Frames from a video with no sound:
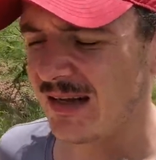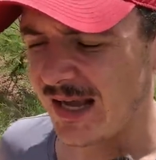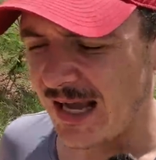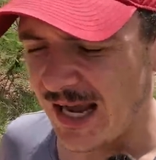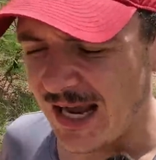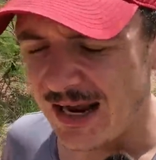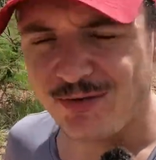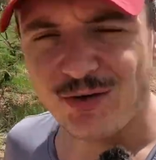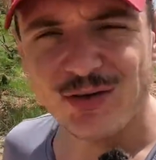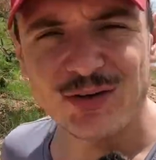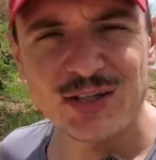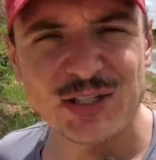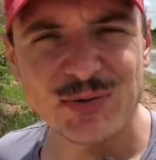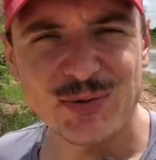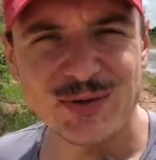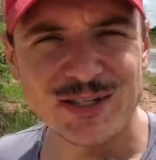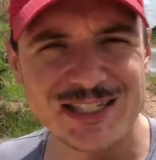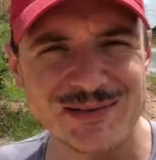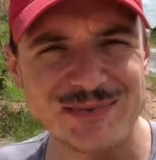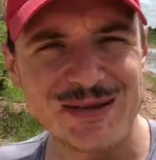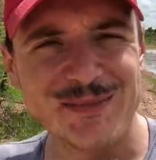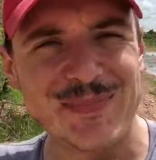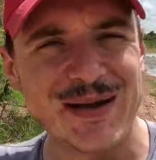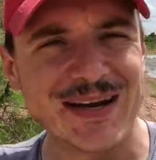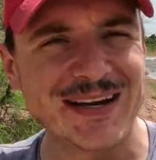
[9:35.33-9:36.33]
everyone just
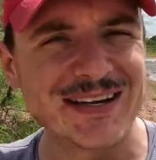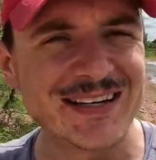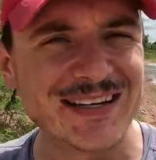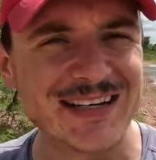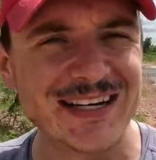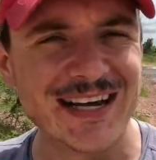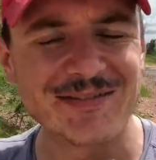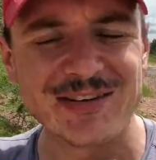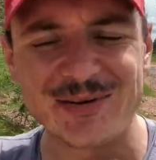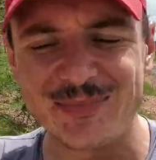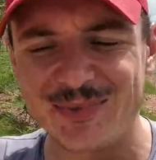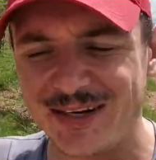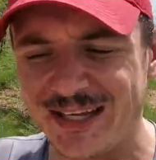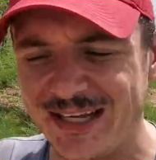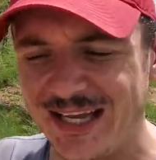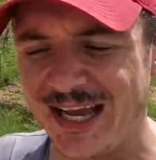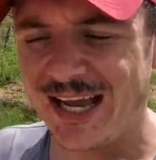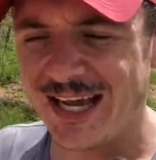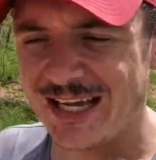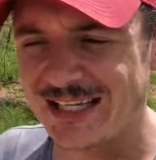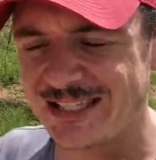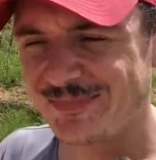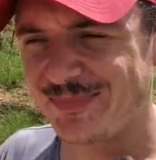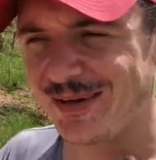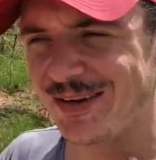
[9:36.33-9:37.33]
wants to be better than everybody
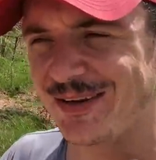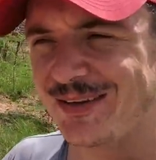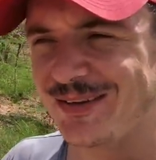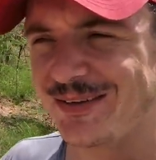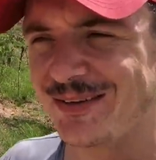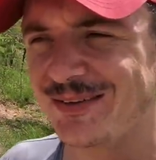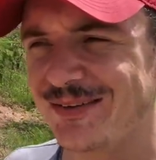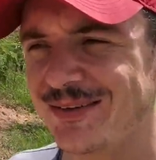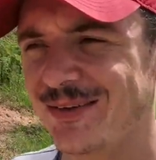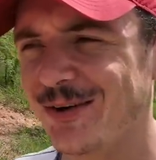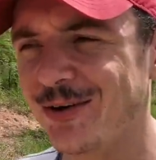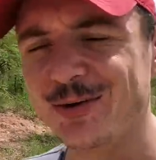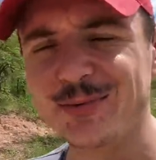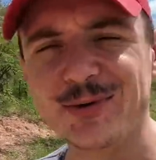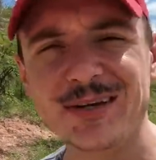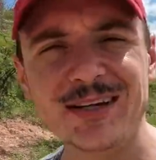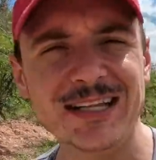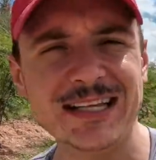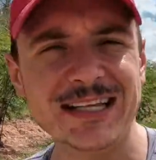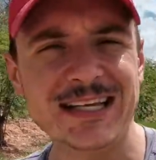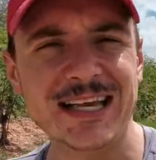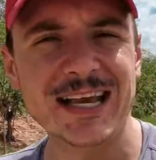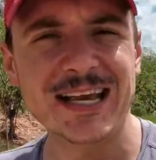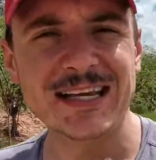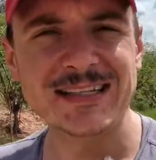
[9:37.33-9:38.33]
else. But who
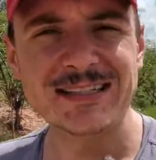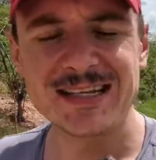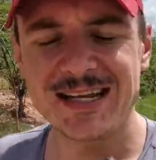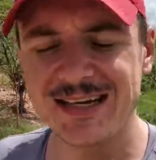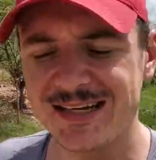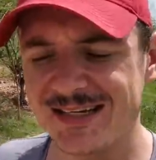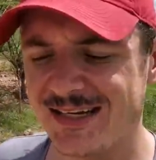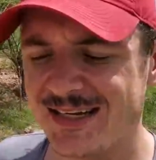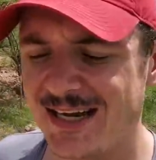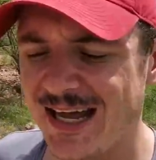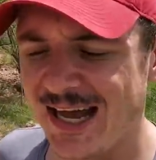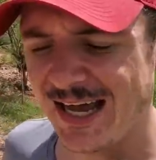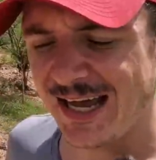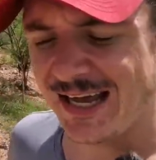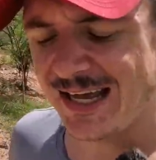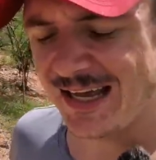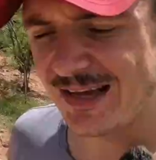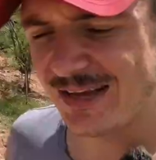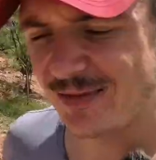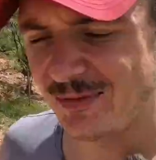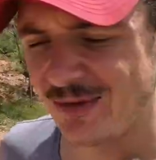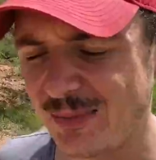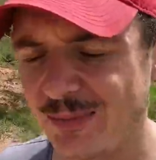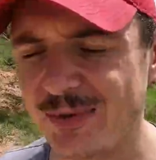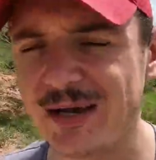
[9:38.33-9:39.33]
really cares at the end of the
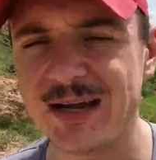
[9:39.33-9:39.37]
day when